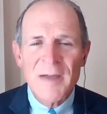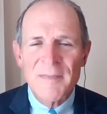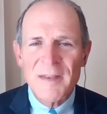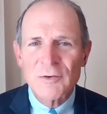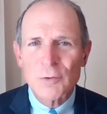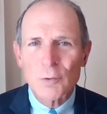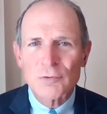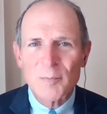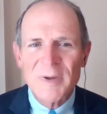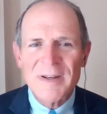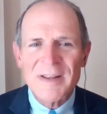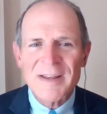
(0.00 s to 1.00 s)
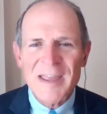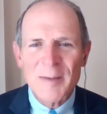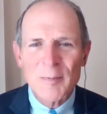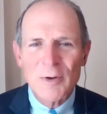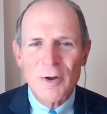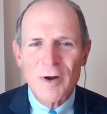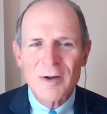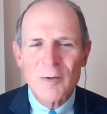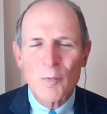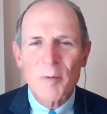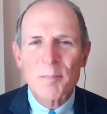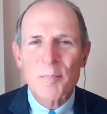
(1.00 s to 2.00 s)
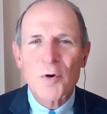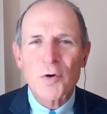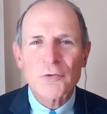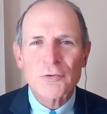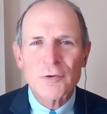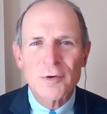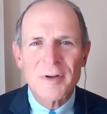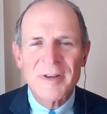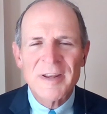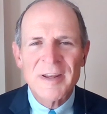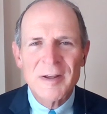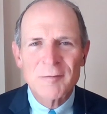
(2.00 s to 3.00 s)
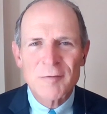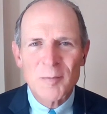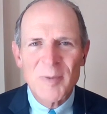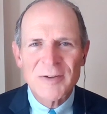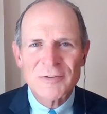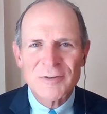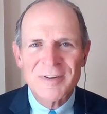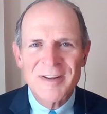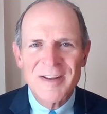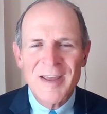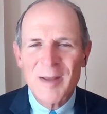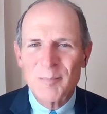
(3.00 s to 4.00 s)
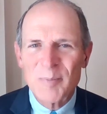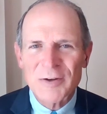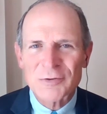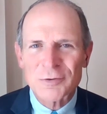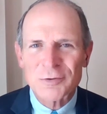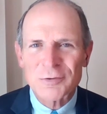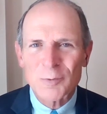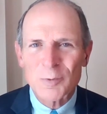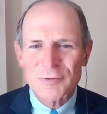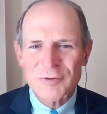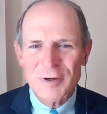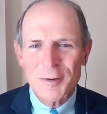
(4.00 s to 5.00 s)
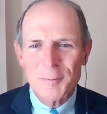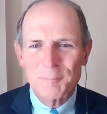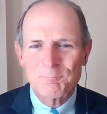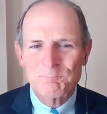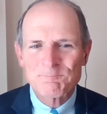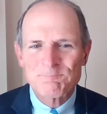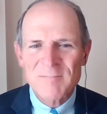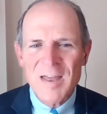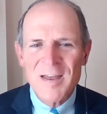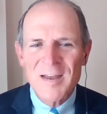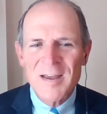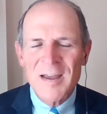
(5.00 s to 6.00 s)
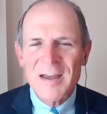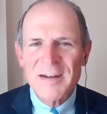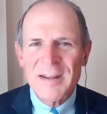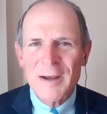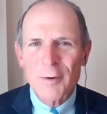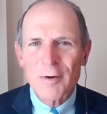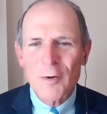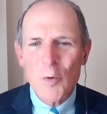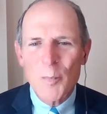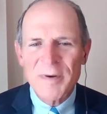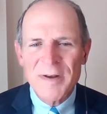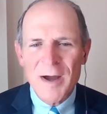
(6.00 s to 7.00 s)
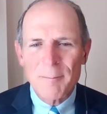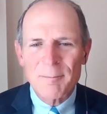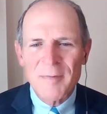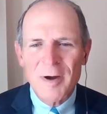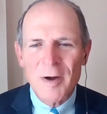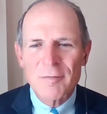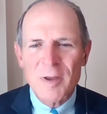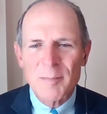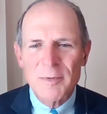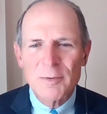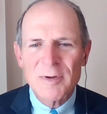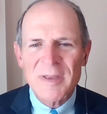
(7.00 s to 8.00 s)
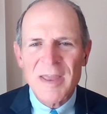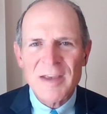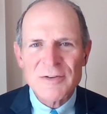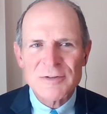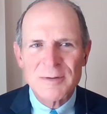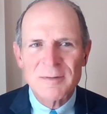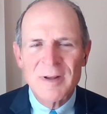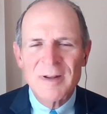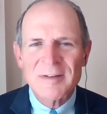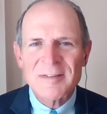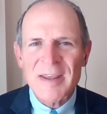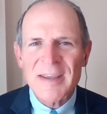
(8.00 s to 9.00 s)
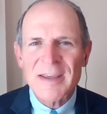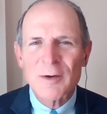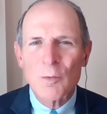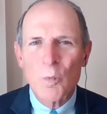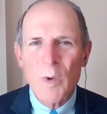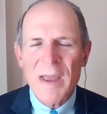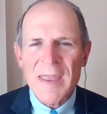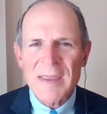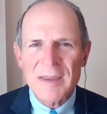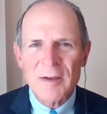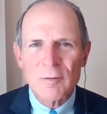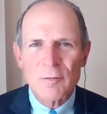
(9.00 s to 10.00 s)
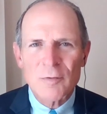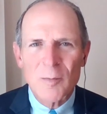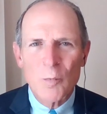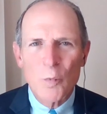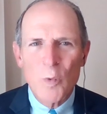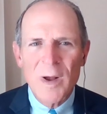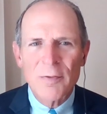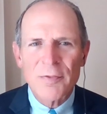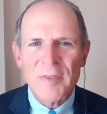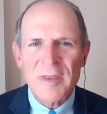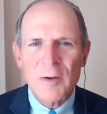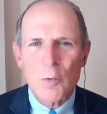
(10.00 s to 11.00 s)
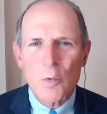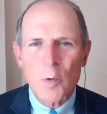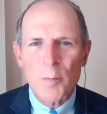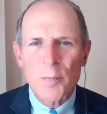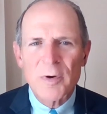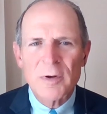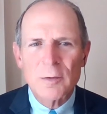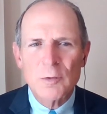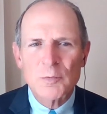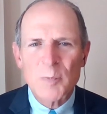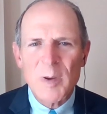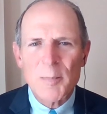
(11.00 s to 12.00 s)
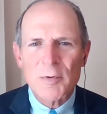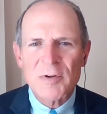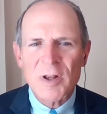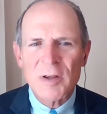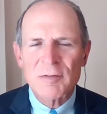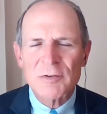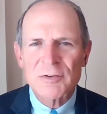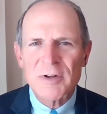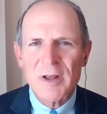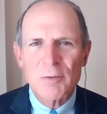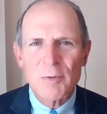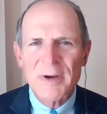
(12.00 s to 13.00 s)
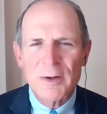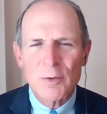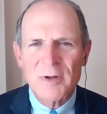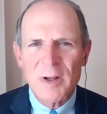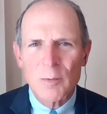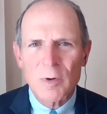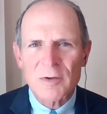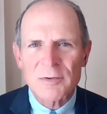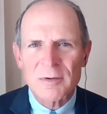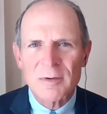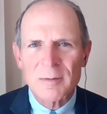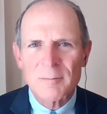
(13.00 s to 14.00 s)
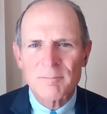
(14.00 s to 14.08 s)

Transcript: And then social media came along, where personal information and pictures were shared. An era opened up of communication taken away from wealthy corporate newspaper, television, and radio networks.